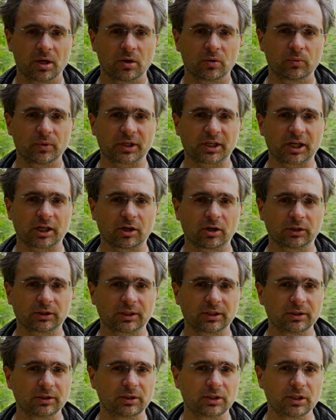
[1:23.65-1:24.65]
We cannot
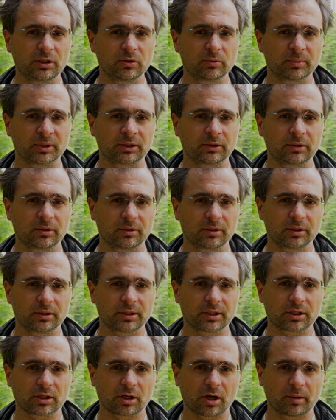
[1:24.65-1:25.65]
continue material
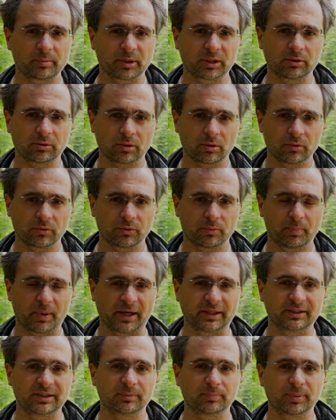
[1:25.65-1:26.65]
economic growth
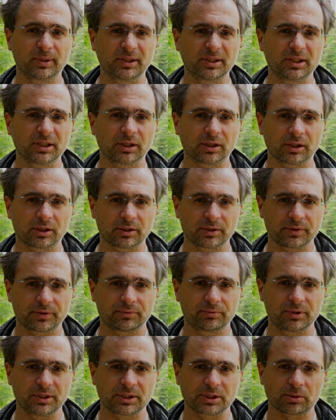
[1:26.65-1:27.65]
by depleting Earth
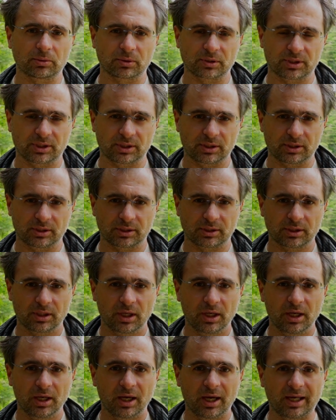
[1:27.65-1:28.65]
resources
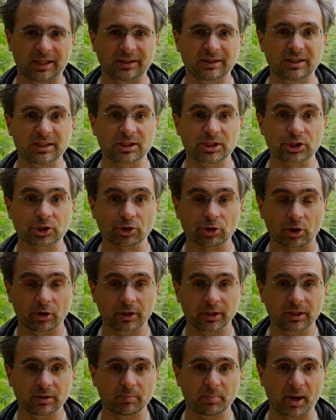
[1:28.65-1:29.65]
and
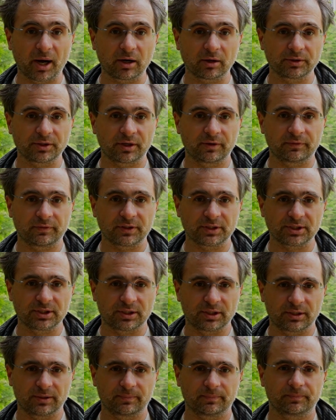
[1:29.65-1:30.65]
destroying
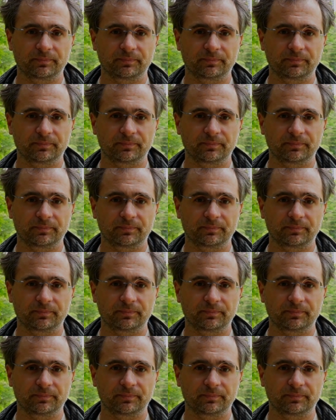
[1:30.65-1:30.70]
biodiversity.